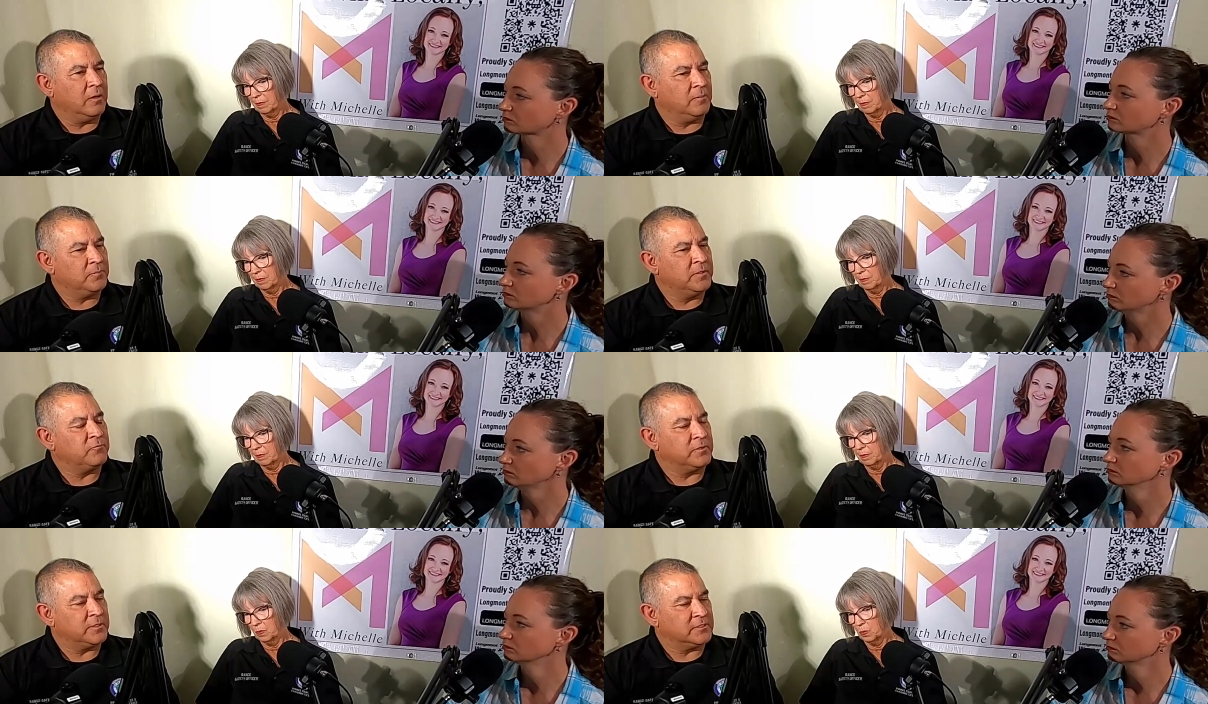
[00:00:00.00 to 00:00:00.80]
Speaker 1: um,
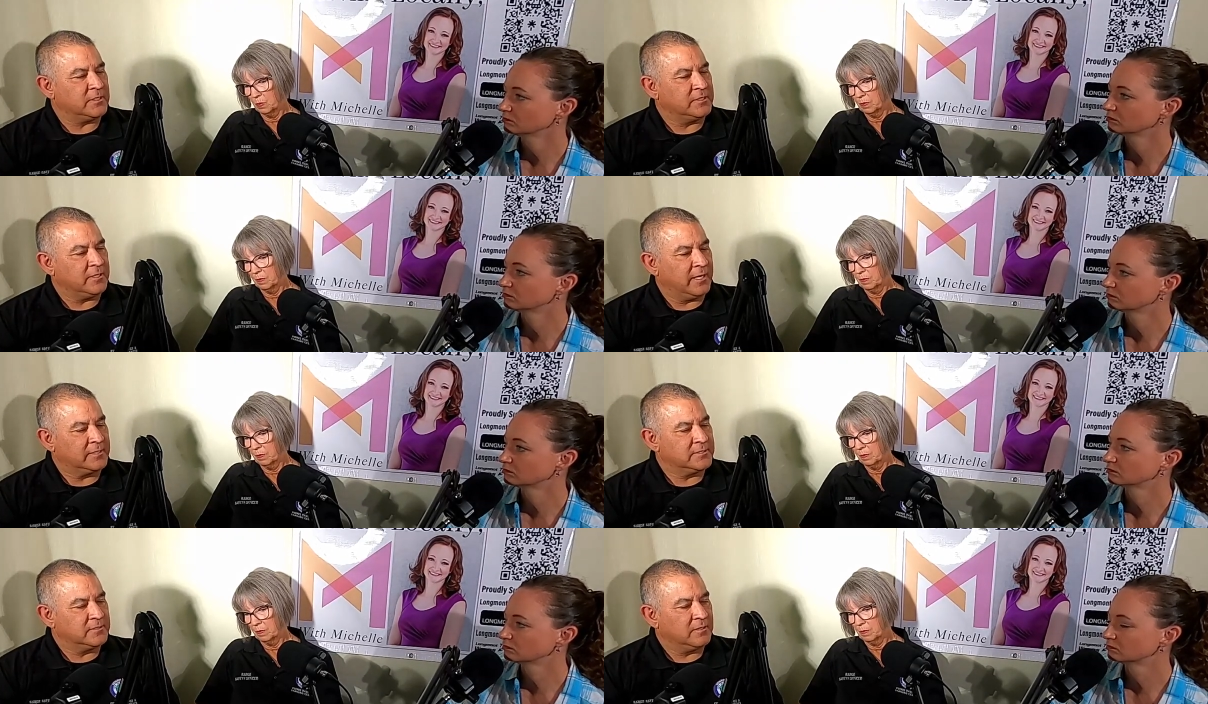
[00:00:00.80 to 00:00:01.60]
different things like
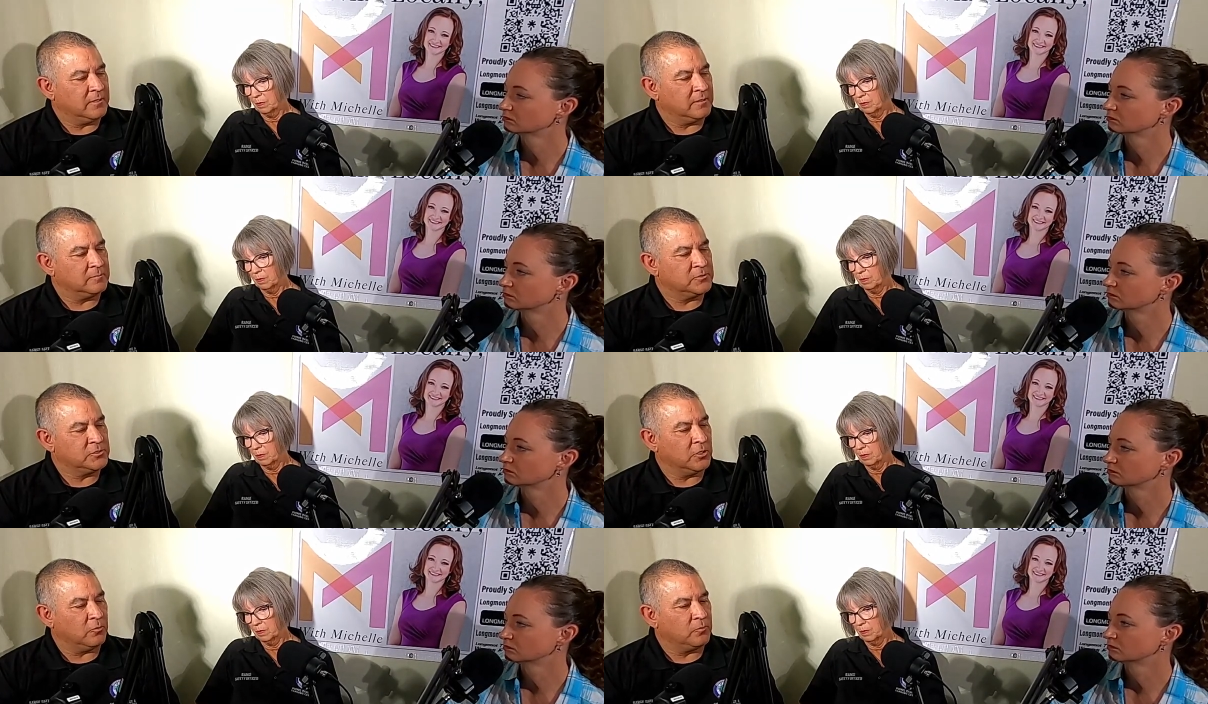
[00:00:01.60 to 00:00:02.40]
that. Um,
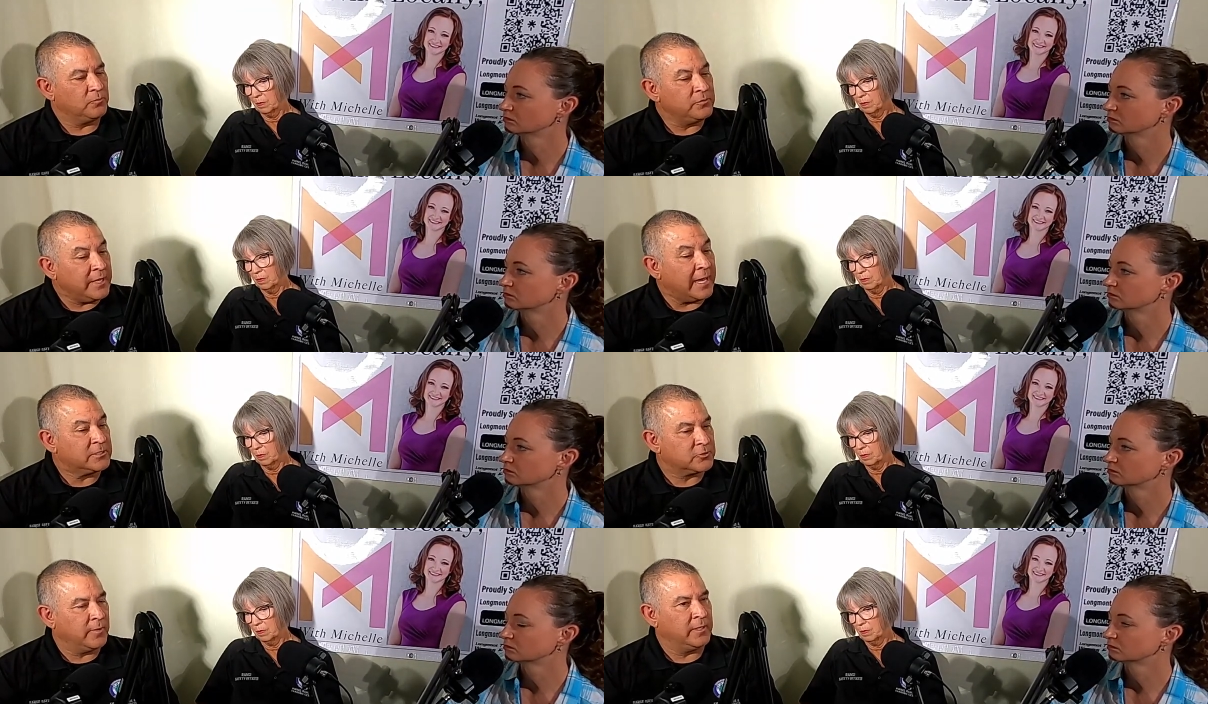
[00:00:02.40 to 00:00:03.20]
so
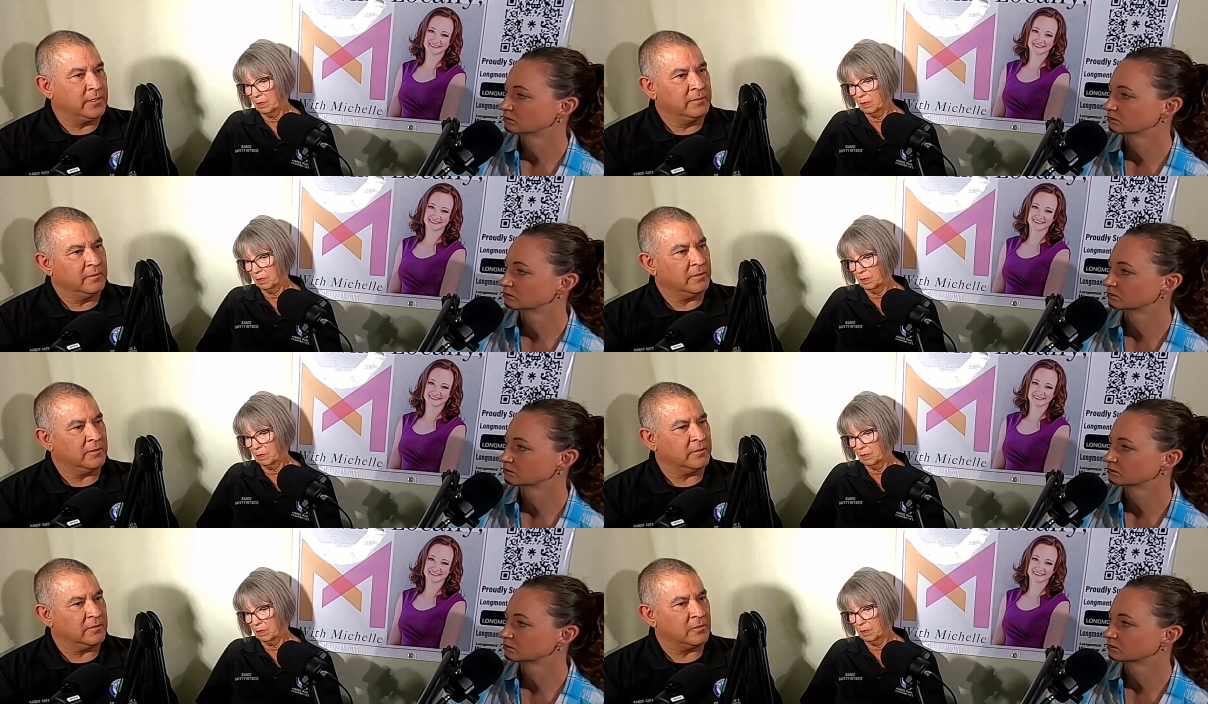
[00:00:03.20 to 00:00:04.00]
that training
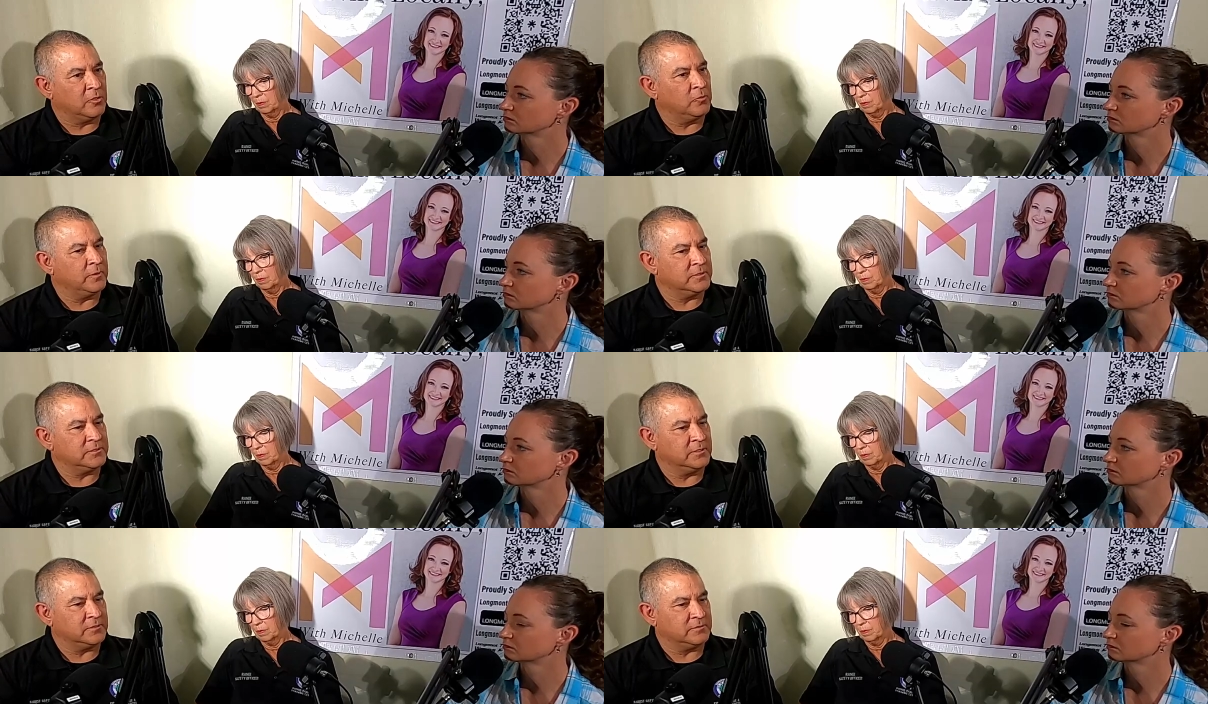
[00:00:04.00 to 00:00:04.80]
uh, alone
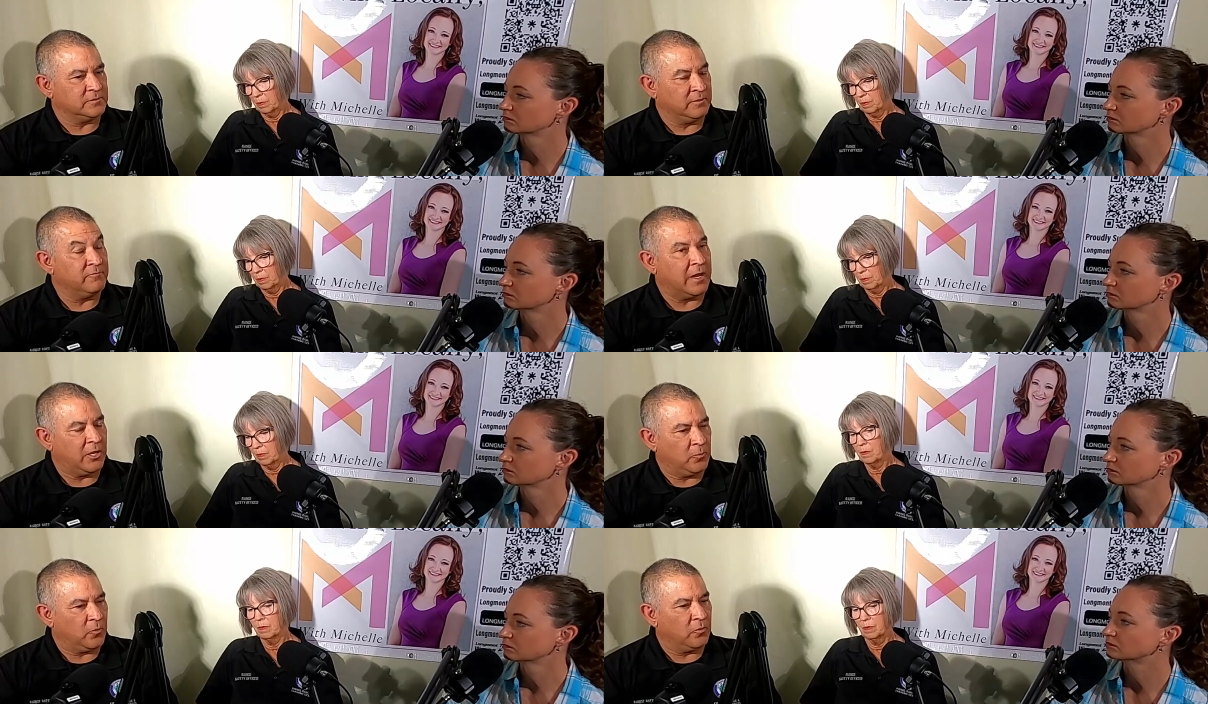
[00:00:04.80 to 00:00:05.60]
is is
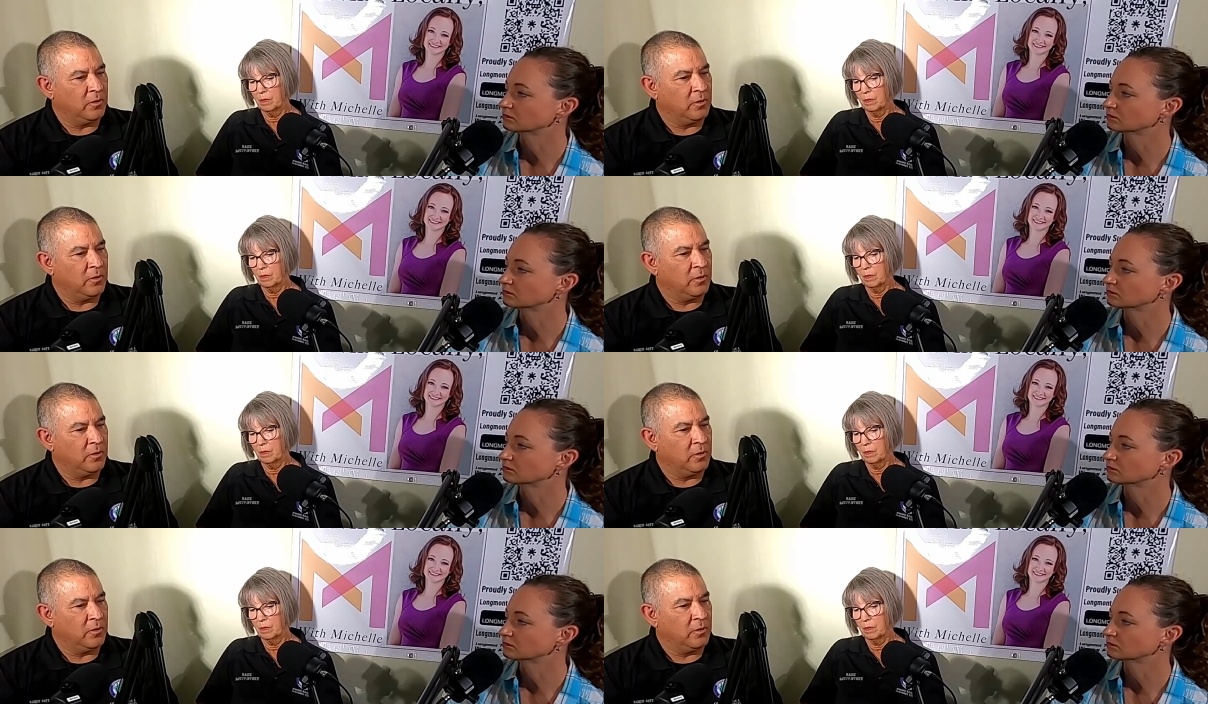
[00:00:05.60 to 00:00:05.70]
invaluable.